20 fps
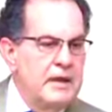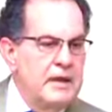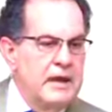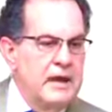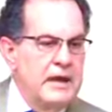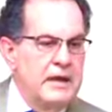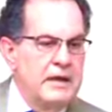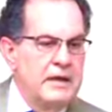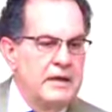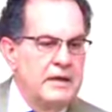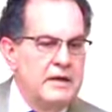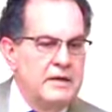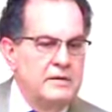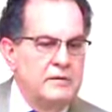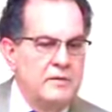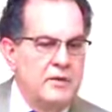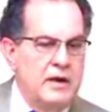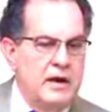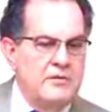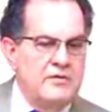And
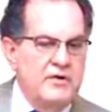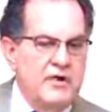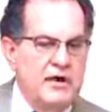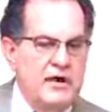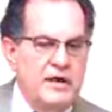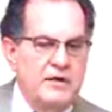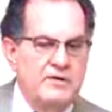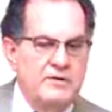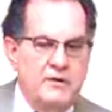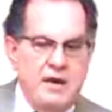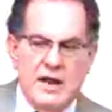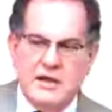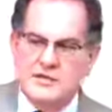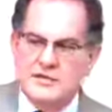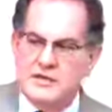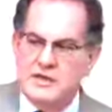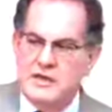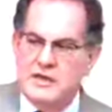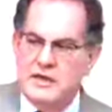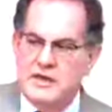wherever he
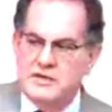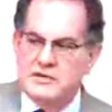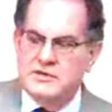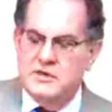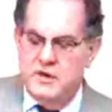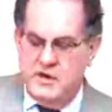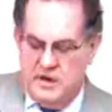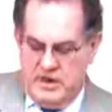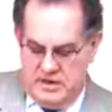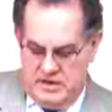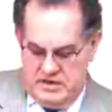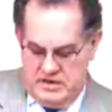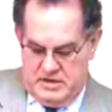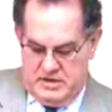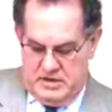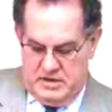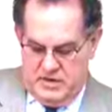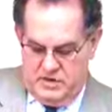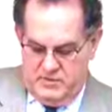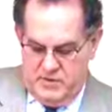directs it, he's going to
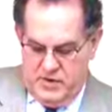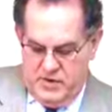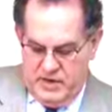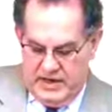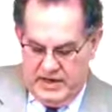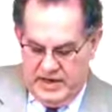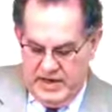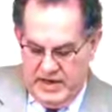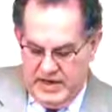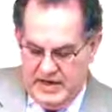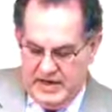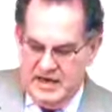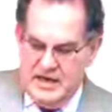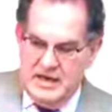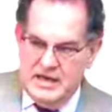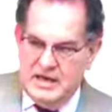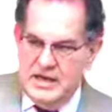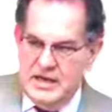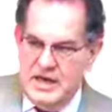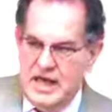communicate it
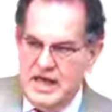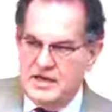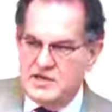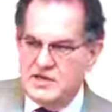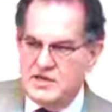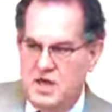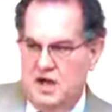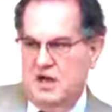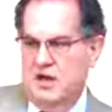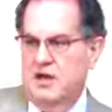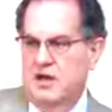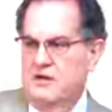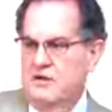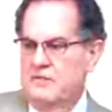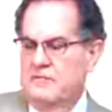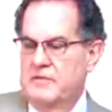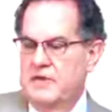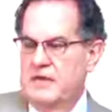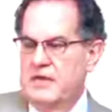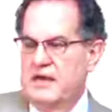in that tongue,
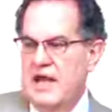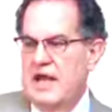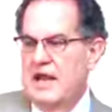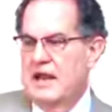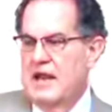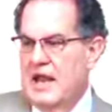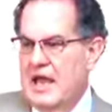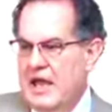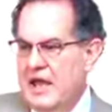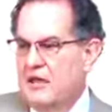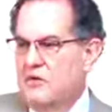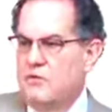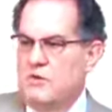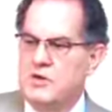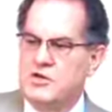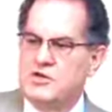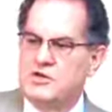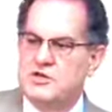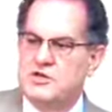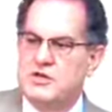in that
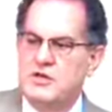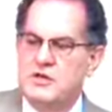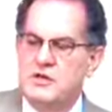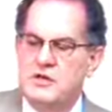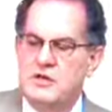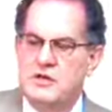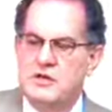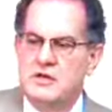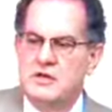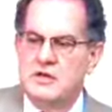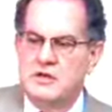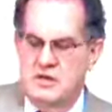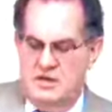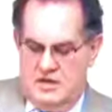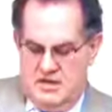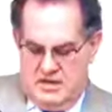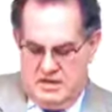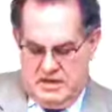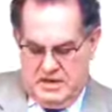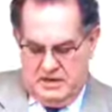language,
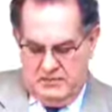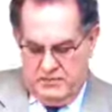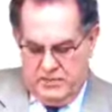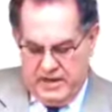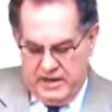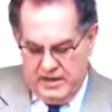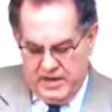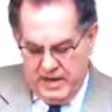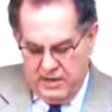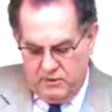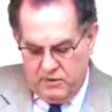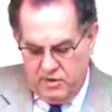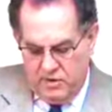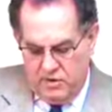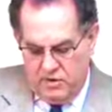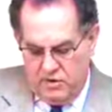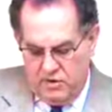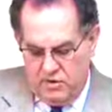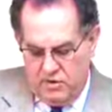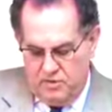and bring that
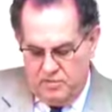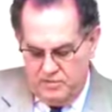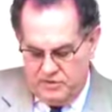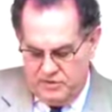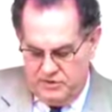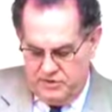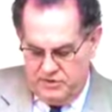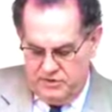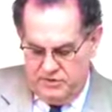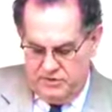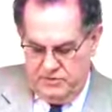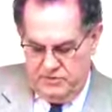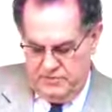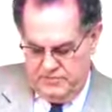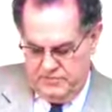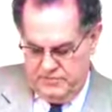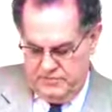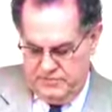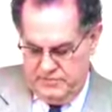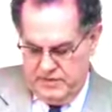word home to
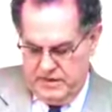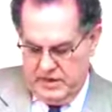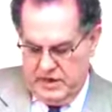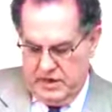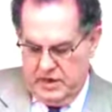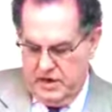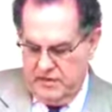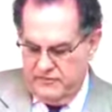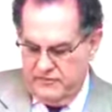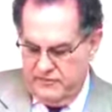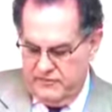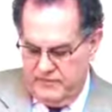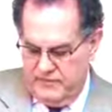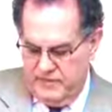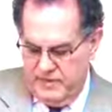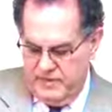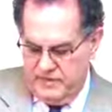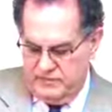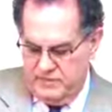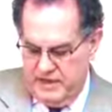the heart of
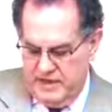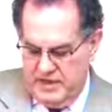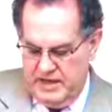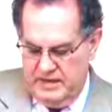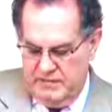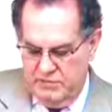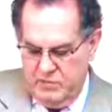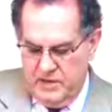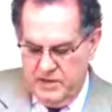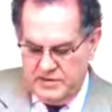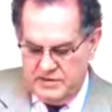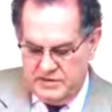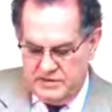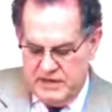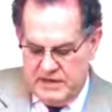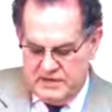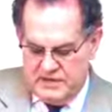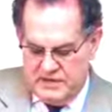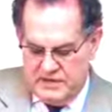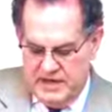his redeemed
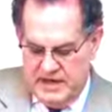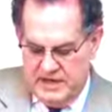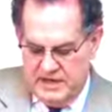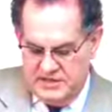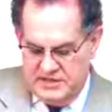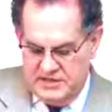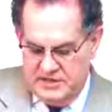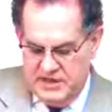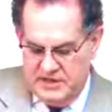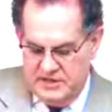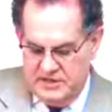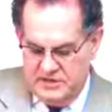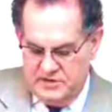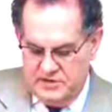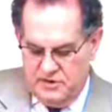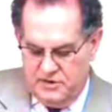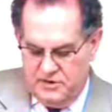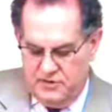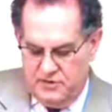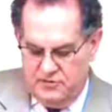ones. Let's stand and sing
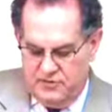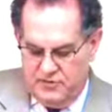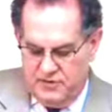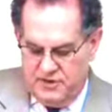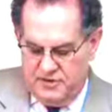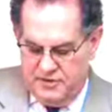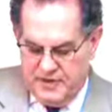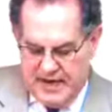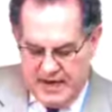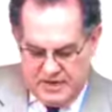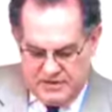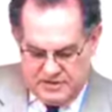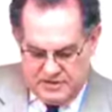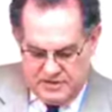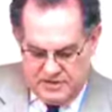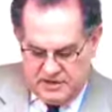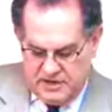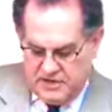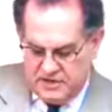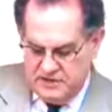this. Oh, for a
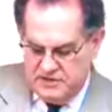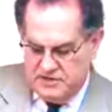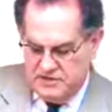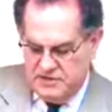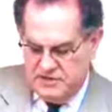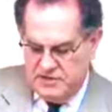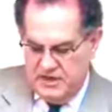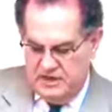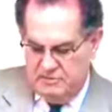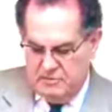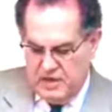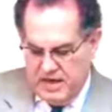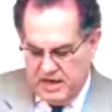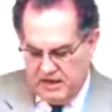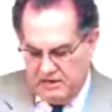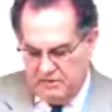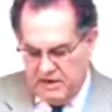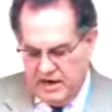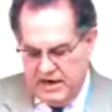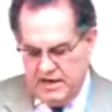thousand tongues to sing
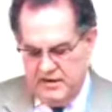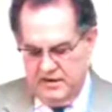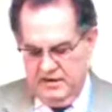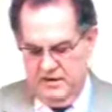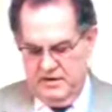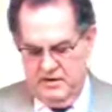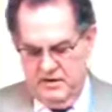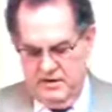my great